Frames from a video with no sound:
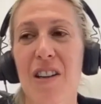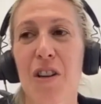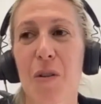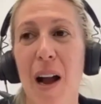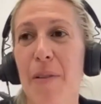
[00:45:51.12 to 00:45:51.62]

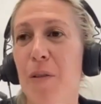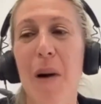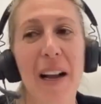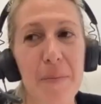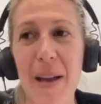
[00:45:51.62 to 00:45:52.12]
who I
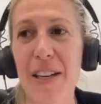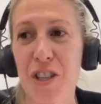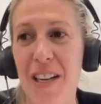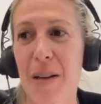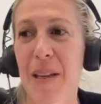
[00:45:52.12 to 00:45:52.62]
don't mind
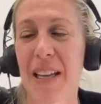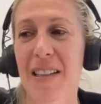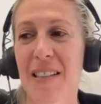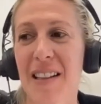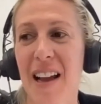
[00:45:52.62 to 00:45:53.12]
mentioning
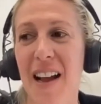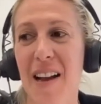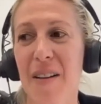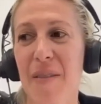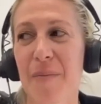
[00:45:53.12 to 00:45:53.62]
because
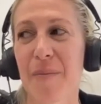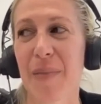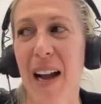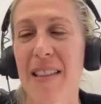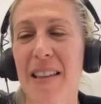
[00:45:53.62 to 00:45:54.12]
um,
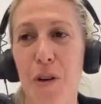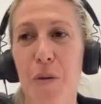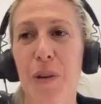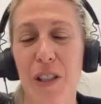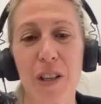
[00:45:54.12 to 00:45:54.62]
I think they're a
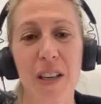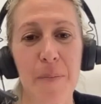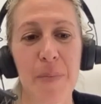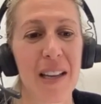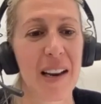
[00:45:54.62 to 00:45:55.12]
really good
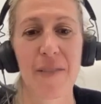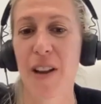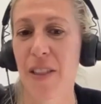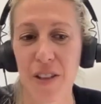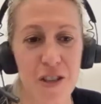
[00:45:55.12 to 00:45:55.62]
company and I have
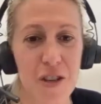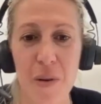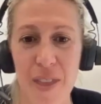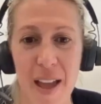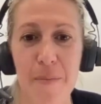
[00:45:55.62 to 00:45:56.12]
nothing to do
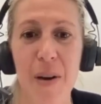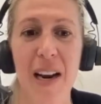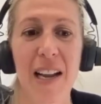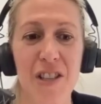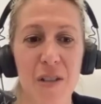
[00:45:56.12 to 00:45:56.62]
with them.
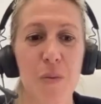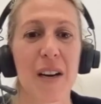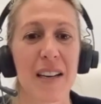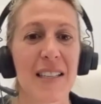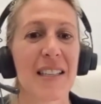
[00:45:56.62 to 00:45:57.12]
But I just
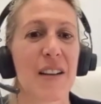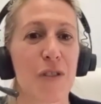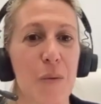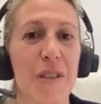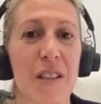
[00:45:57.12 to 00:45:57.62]
wanted to see
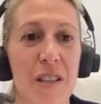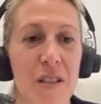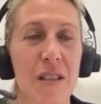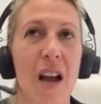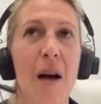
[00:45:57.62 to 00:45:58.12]
if there was
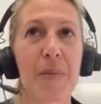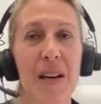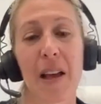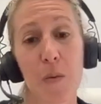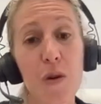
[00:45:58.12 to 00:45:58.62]
a
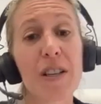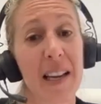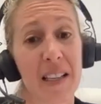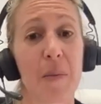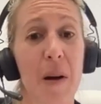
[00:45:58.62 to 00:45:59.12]
company that would
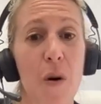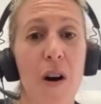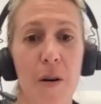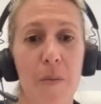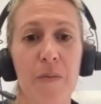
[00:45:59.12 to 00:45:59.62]
test my water